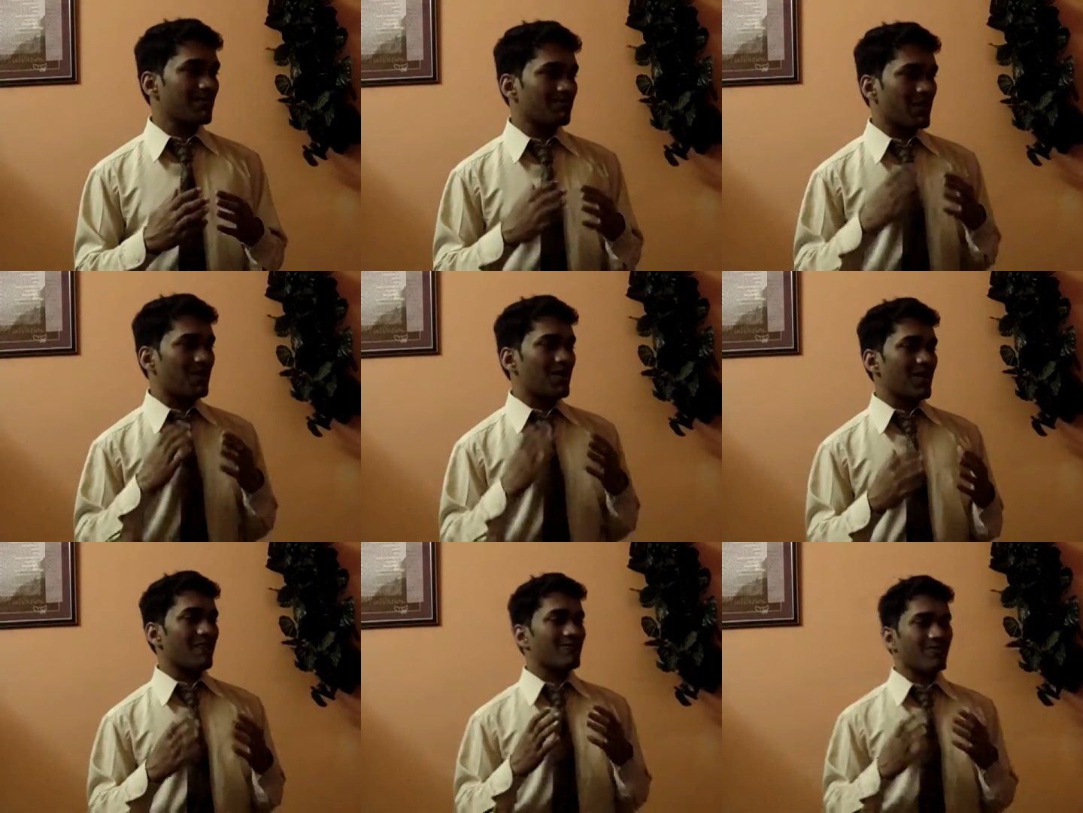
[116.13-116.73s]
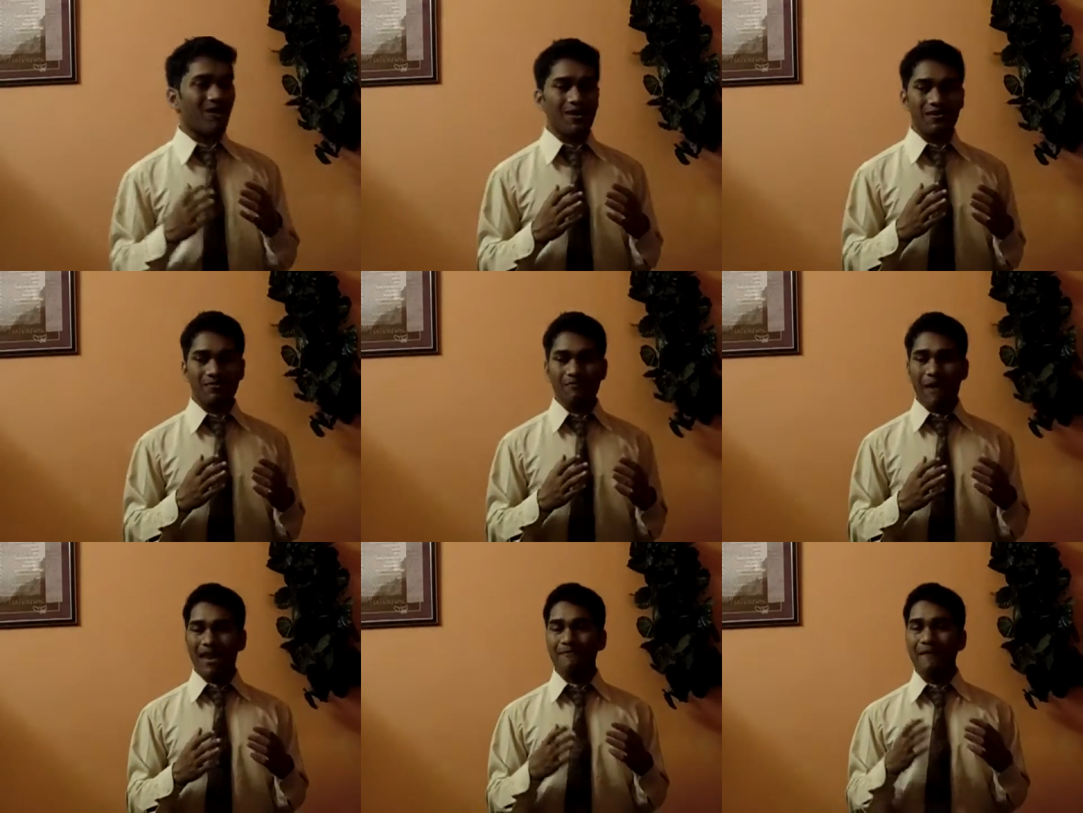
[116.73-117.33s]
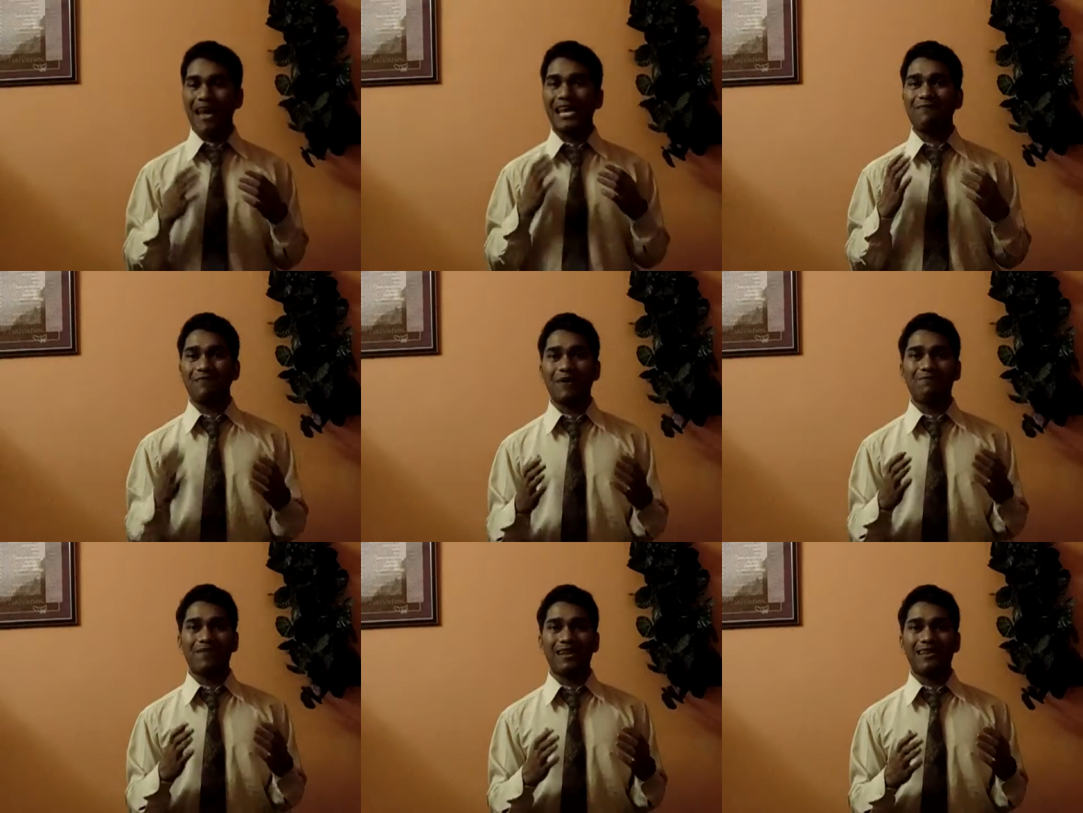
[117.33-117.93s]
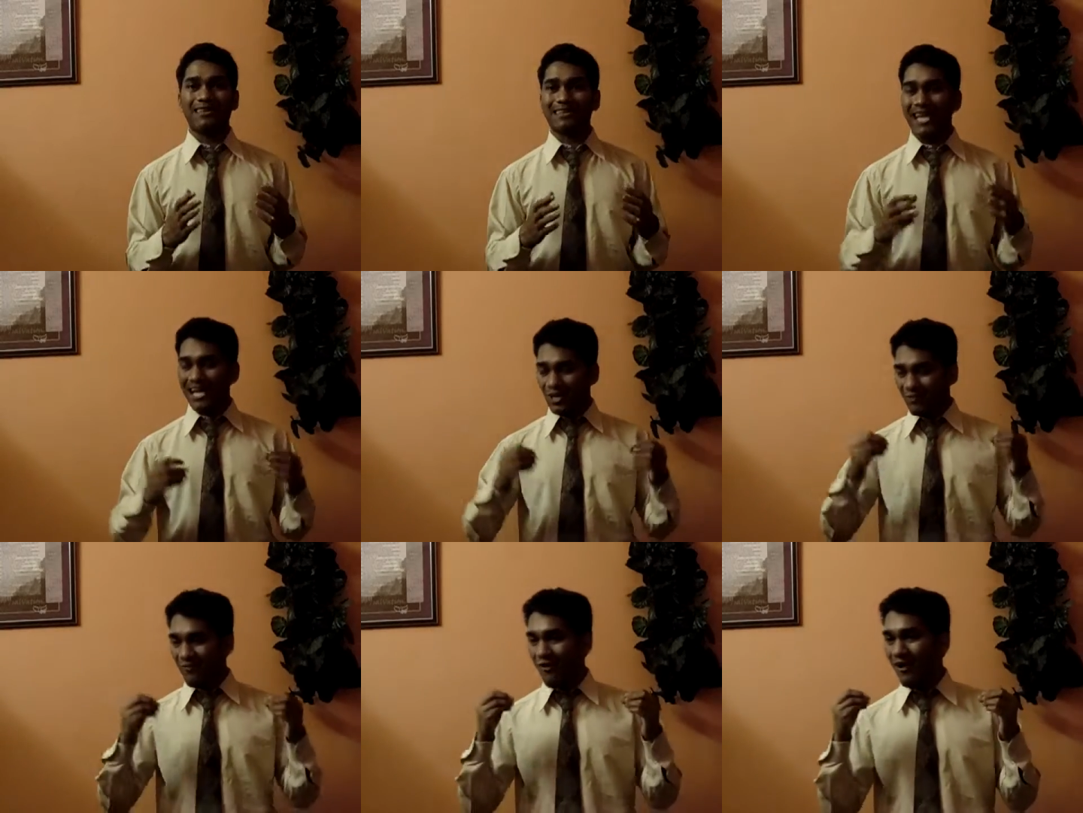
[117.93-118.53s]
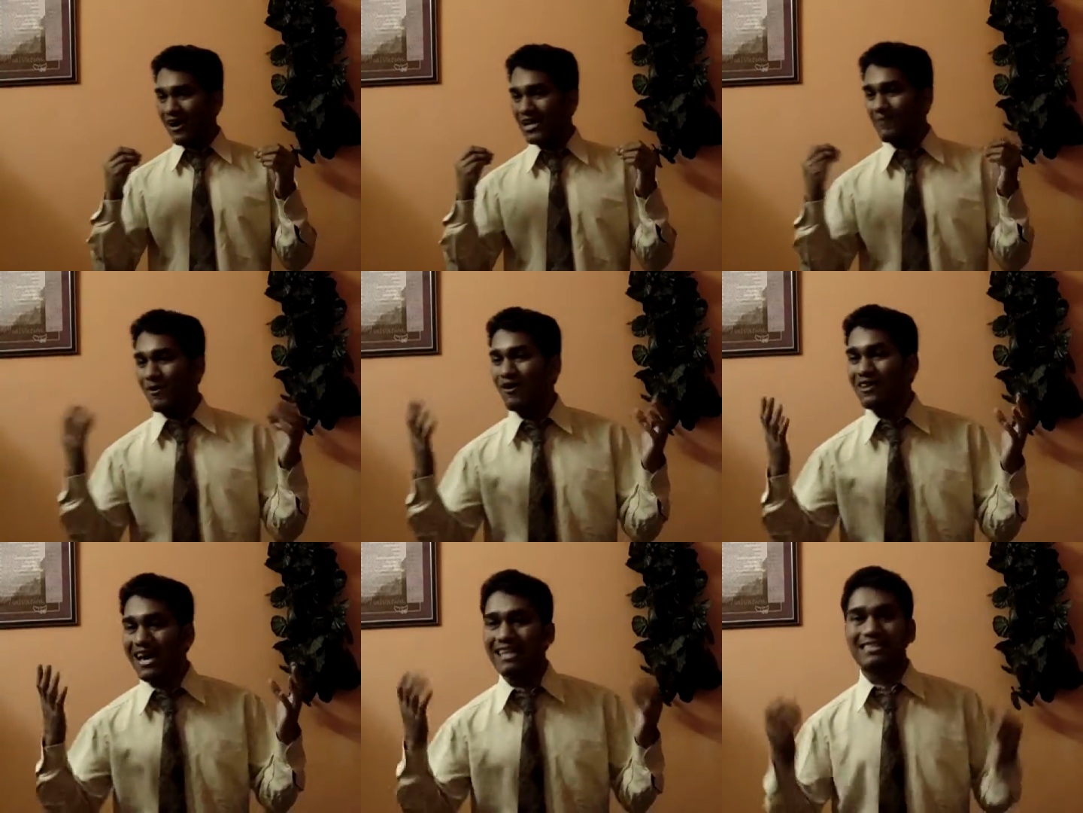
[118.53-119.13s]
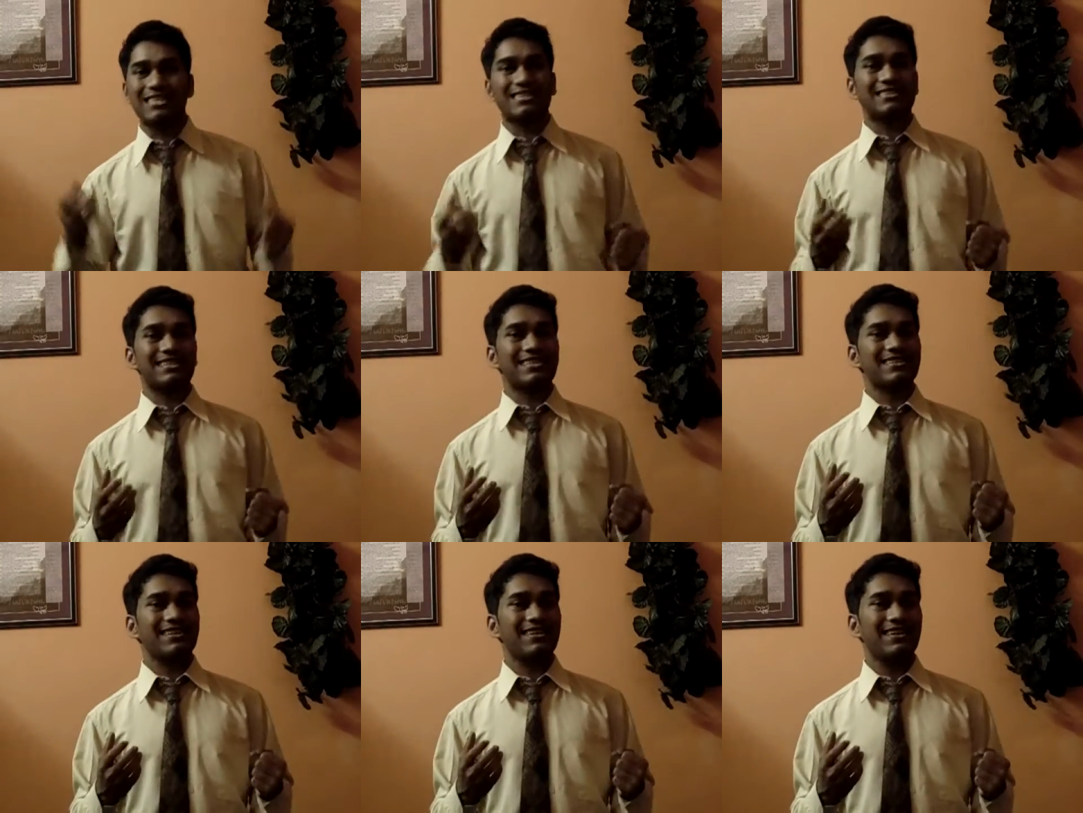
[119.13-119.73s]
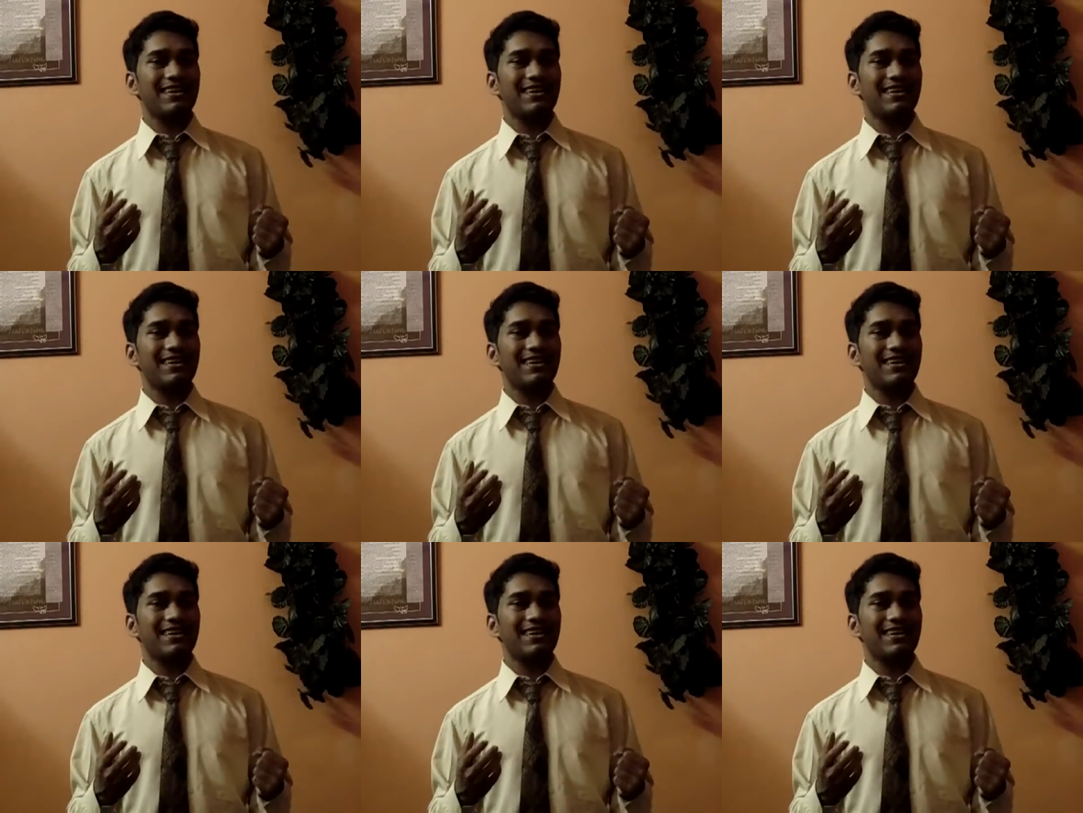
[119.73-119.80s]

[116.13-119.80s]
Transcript: People of God, many, many people tend to forget about righteousness.